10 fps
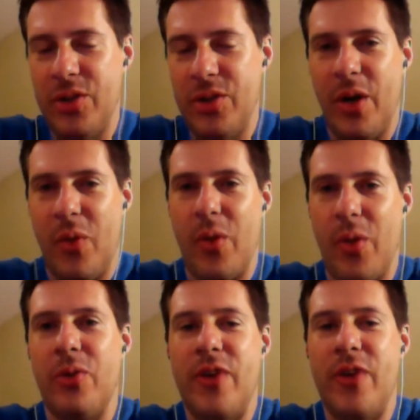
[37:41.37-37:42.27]
doing a
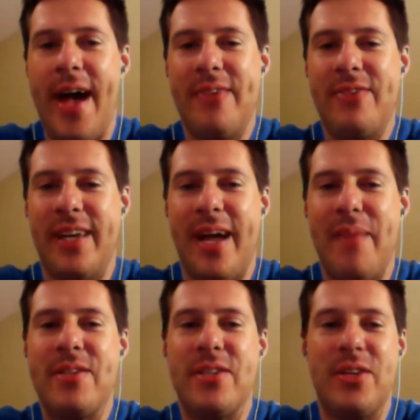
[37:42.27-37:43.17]
real draft. Like, I
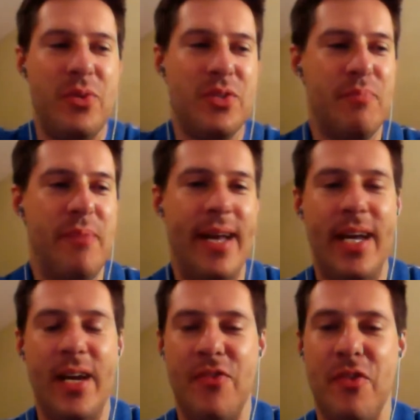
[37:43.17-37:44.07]
basically was
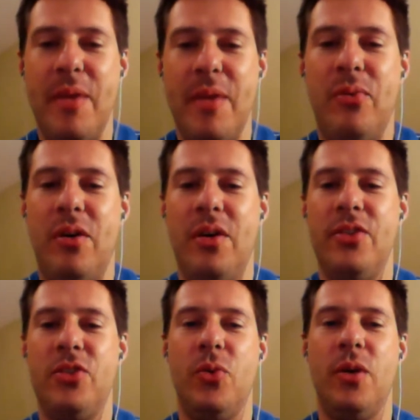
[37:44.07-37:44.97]
begging for people on
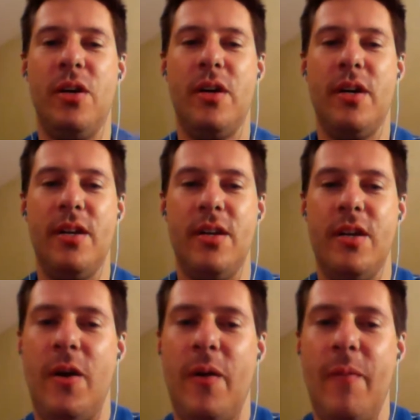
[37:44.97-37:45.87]
Twitter, and,
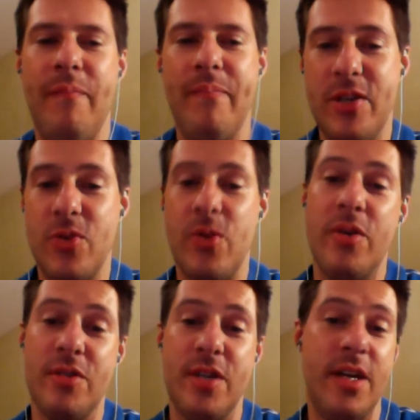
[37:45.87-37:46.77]

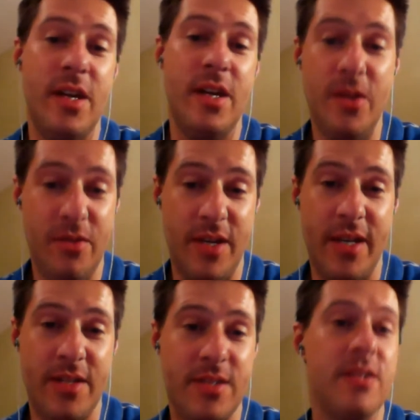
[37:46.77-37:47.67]
Sharona said, no
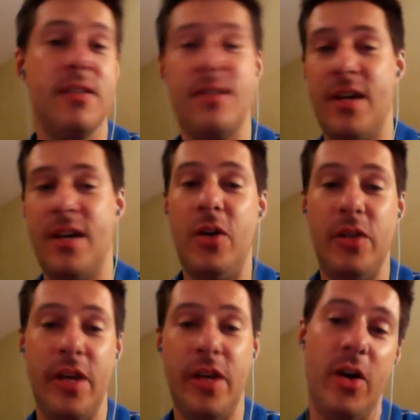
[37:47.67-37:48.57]
thanks. I
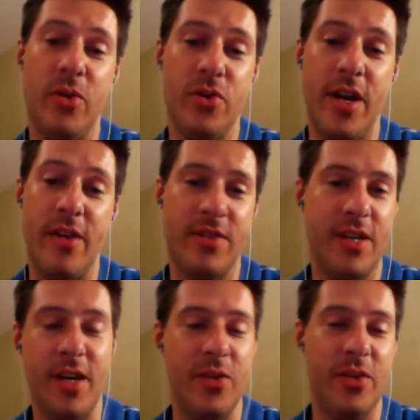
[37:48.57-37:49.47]
only auto draft.
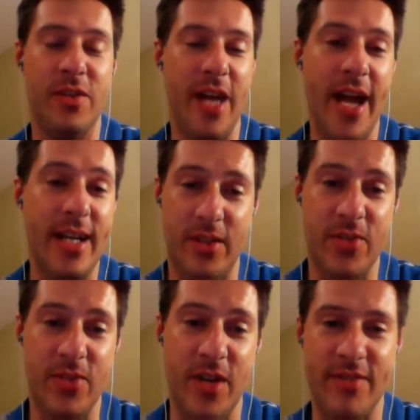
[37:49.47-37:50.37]
I don't actually
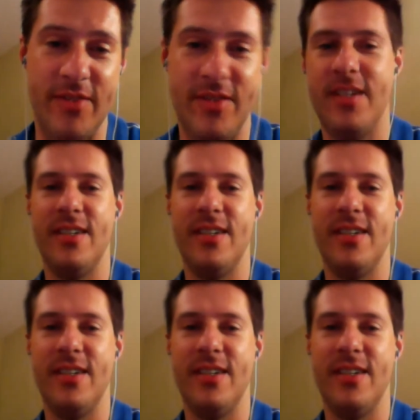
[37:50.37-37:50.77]
draft.